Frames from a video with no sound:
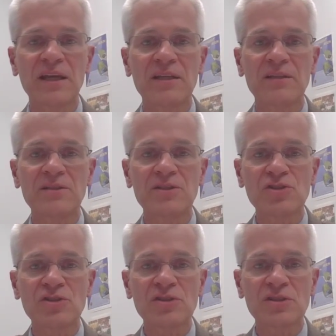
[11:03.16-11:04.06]
in
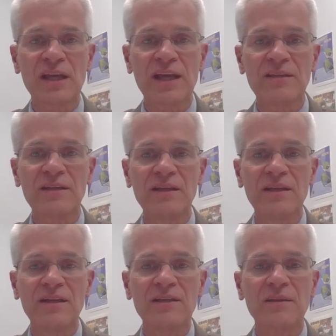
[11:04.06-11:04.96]
addition to that,
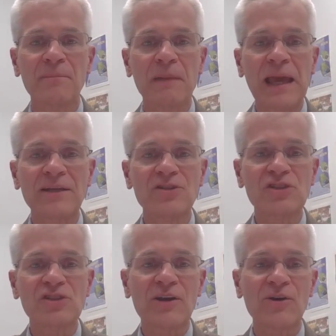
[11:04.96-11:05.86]
the managed
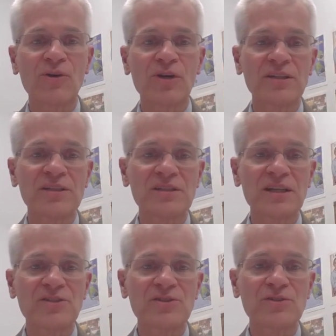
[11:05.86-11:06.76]
care
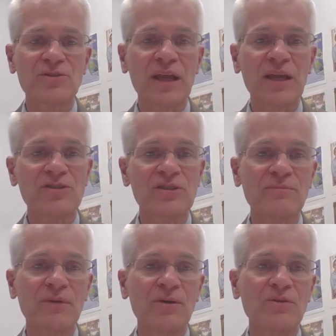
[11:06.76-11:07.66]
organizations or
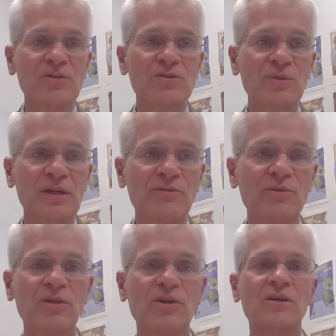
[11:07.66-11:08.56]
HMOs or whatever
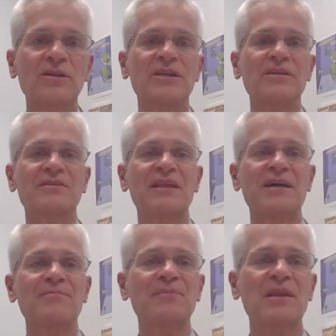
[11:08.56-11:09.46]
we're calling
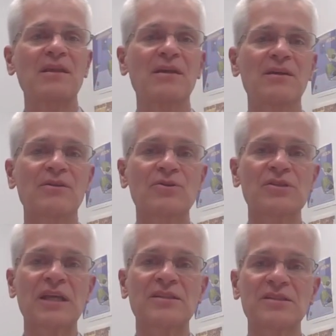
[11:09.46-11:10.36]
them,
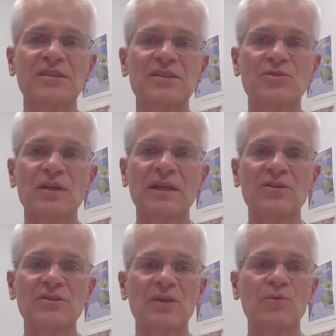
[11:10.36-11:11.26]
those entities right
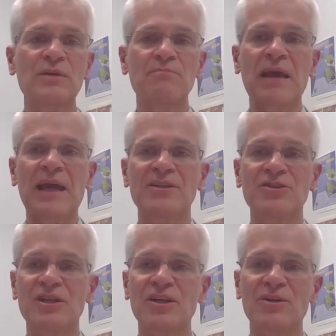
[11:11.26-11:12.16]
now say, we
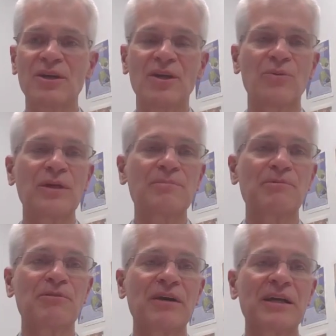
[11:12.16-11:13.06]
manage care, we
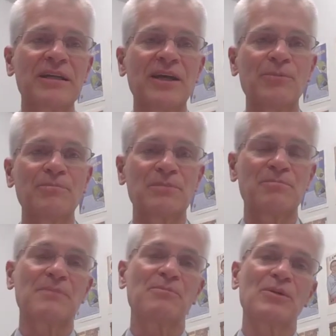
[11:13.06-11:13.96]
provide help to
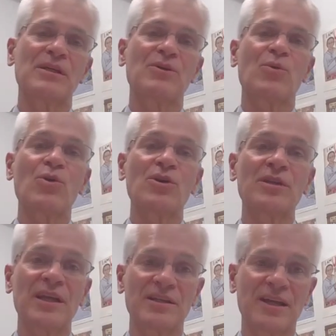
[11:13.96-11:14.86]
people, we
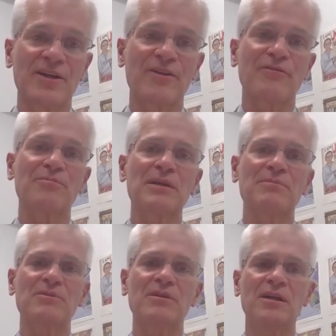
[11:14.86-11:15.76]
coordinate care for
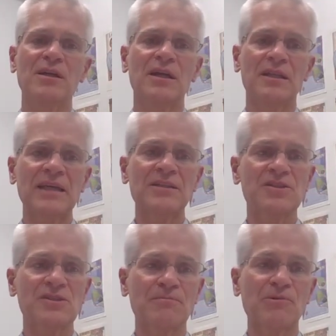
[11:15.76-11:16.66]
people. And that
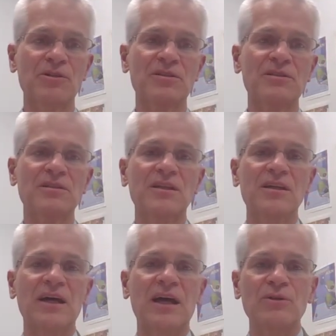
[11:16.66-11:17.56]
is important.
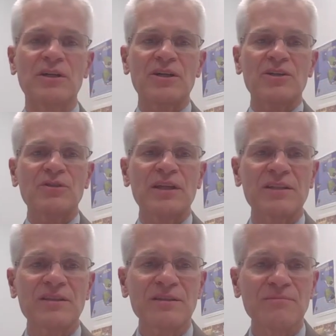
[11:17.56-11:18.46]
I would argue
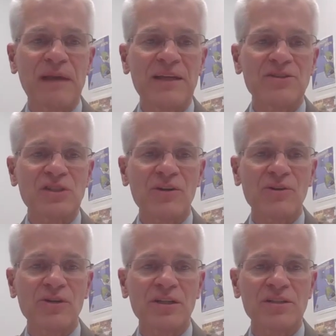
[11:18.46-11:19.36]
that the managed care
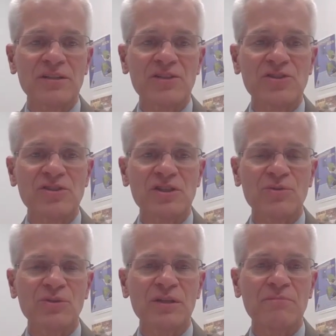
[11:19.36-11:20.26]
organizations aren't
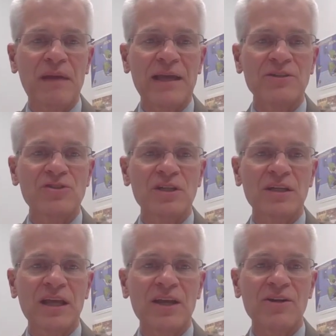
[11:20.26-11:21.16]
really managing
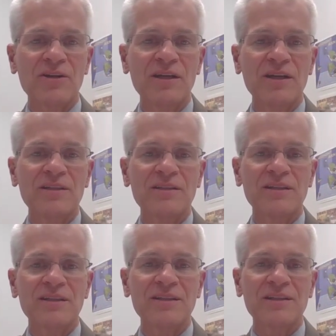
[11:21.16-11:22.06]
care.
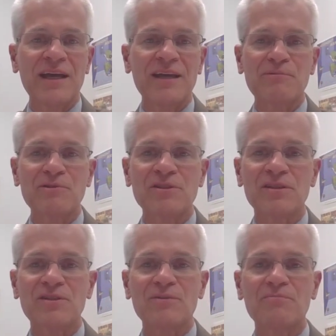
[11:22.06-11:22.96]
99%
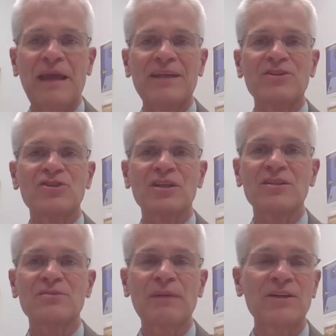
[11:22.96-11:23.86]
of their managing
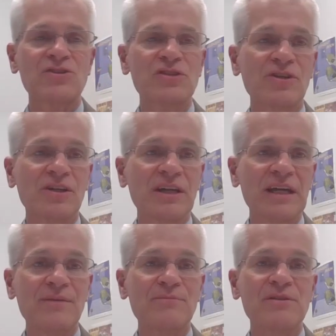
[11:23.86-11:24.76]
is managing their
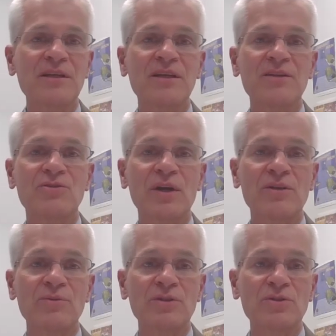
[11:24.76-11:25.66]
claims and trying
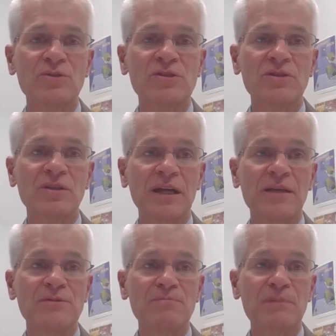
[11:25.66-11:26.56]
to reduce their
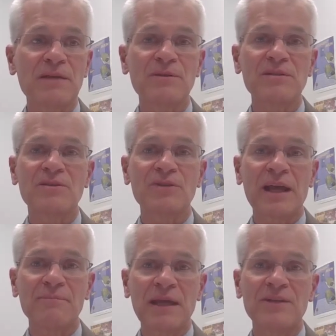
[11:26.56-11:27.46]
claims payment. They're
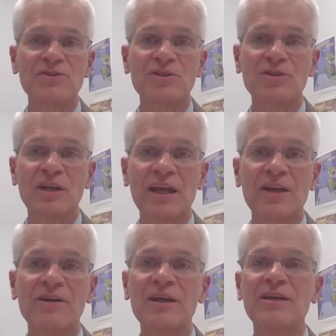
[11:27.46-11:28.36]
not managing your
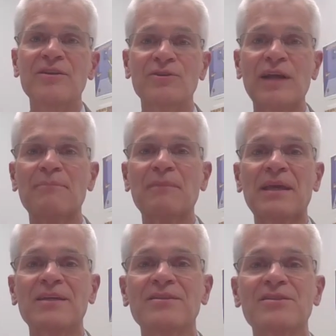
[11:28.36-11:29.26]
care. They're not
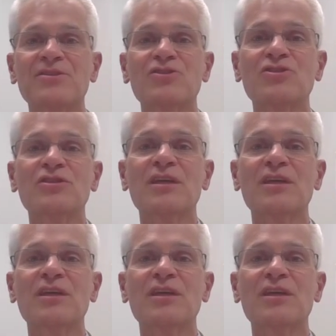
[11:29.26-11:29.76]
making decisions